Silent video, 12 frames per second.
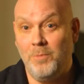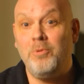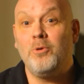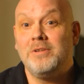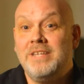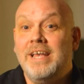
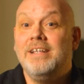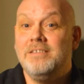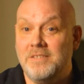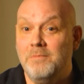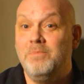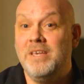portend
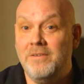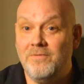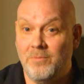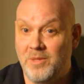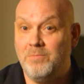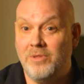to be
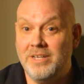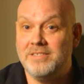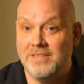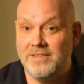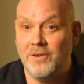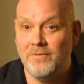from the place
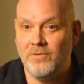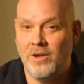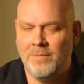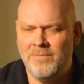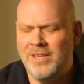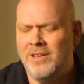that they're
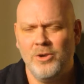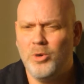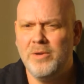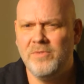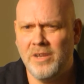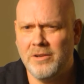from, or
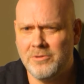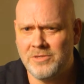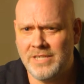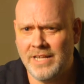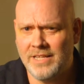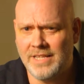even
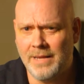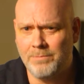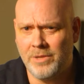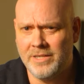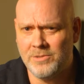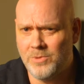understand that that
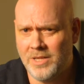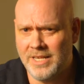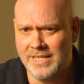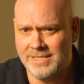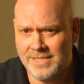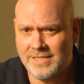place really
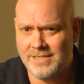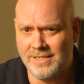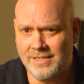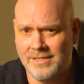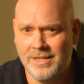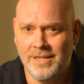
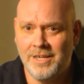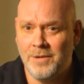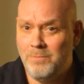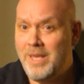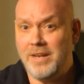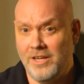existed,
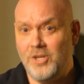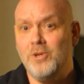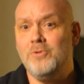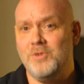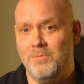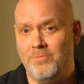made a
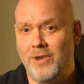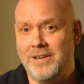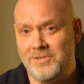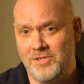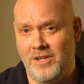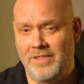huge
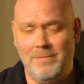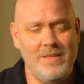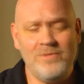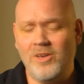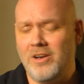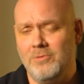impression on them. They
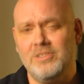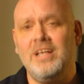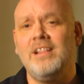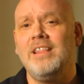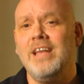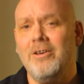thought it was
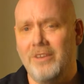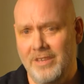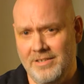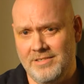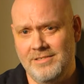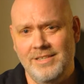
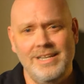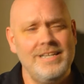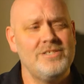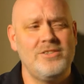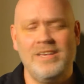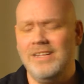hilarious.
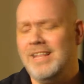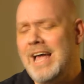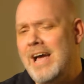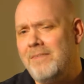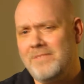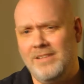So they
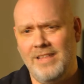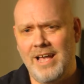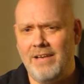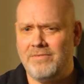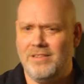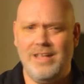laughed and
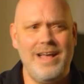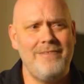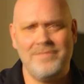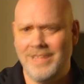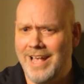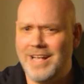laughed and
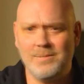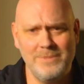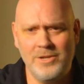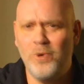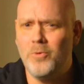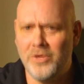laughed, and they asked me,
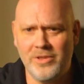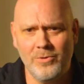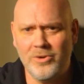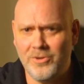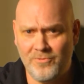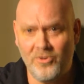"No, really,
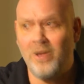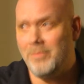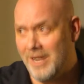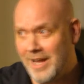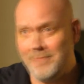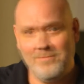where are you from?"
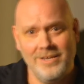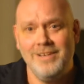And I